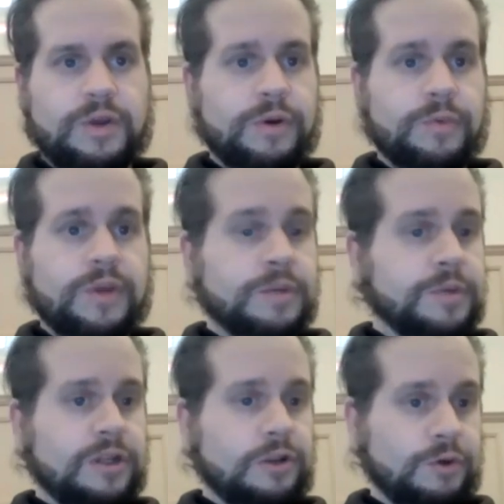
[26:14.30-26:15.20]
we
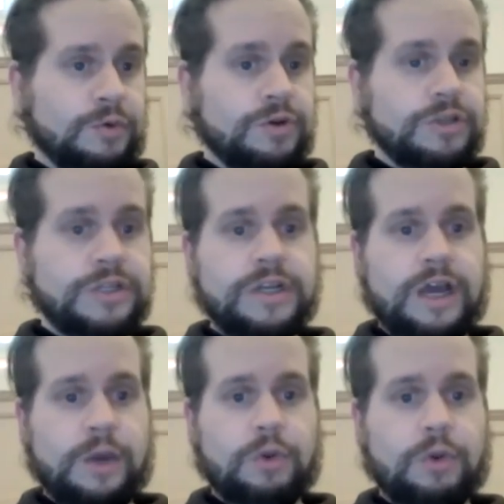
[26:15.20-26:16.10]
had been loaned an
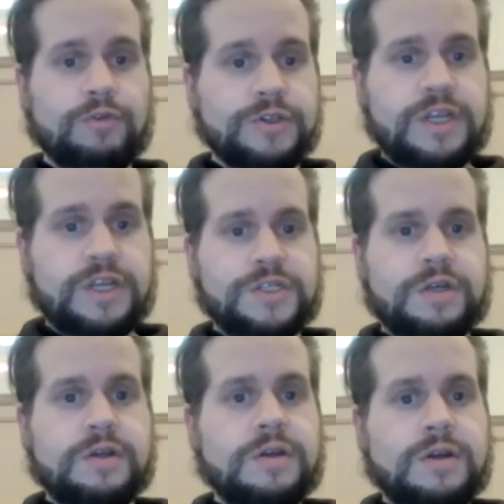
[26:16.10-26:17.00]
Owl for
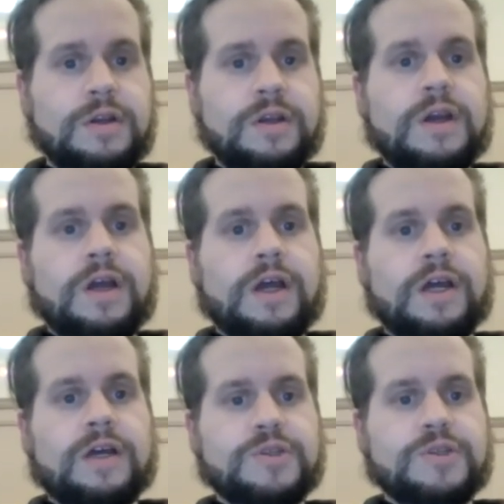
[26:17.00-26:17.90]
testing.
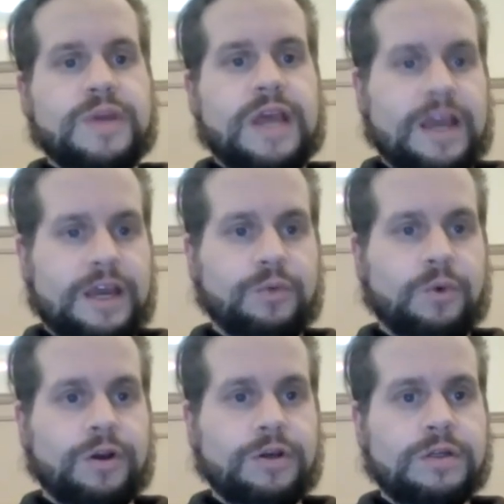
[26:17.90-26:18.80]
So we had
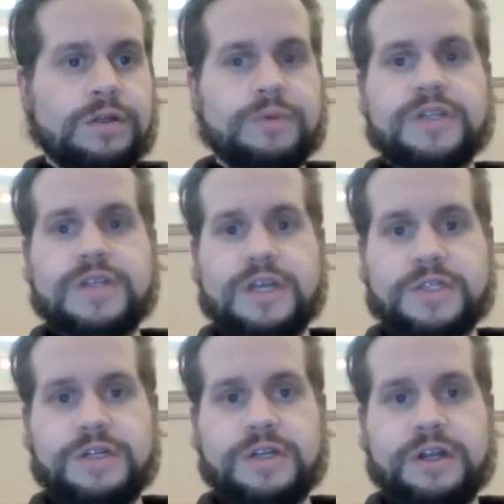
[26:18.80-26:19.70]
one and we
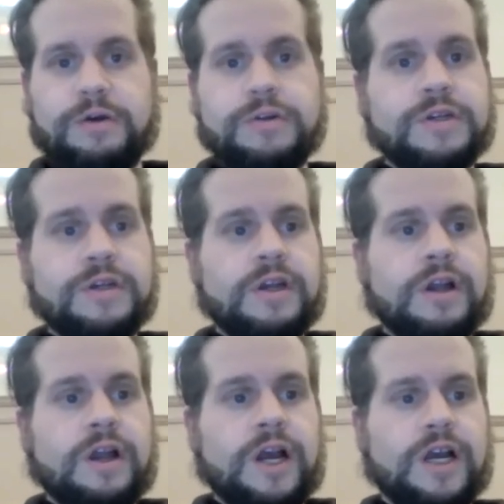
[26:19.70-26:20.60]
tested it out.
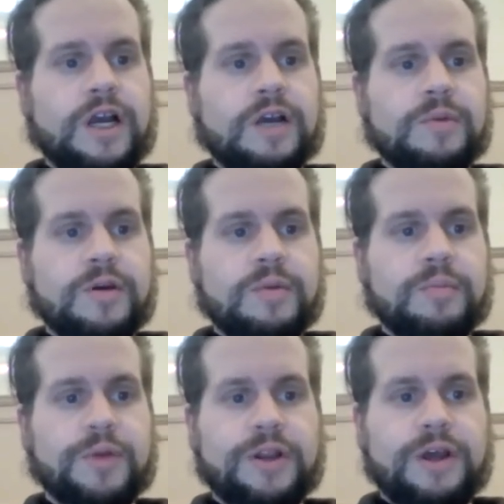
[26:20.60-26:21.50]

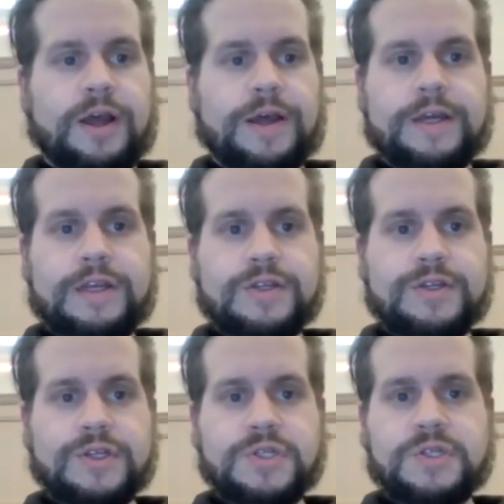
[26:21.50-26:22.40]
But I
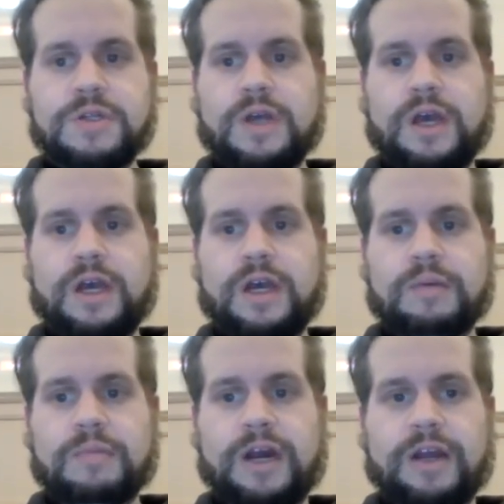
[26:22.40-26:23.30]
just
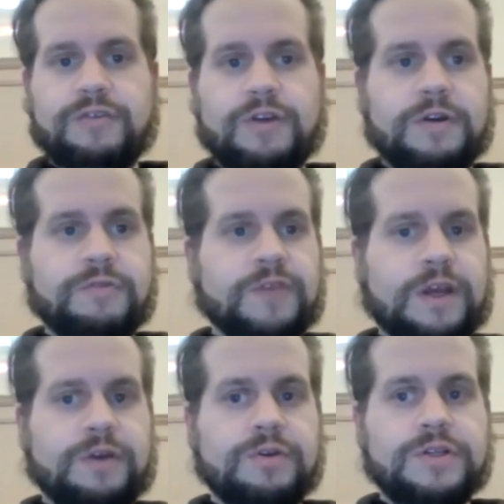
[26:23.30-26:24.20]
I
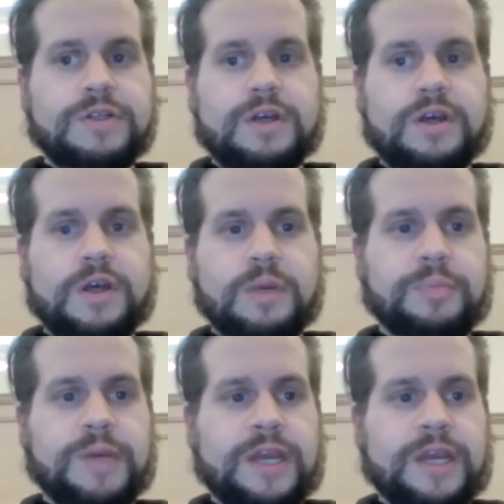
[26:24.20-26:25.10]
found a
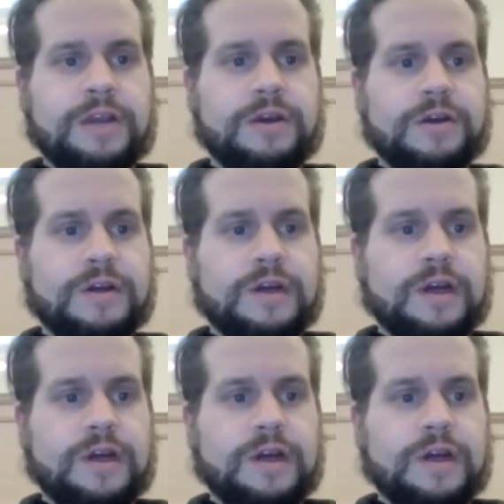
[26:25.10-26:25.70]
Pana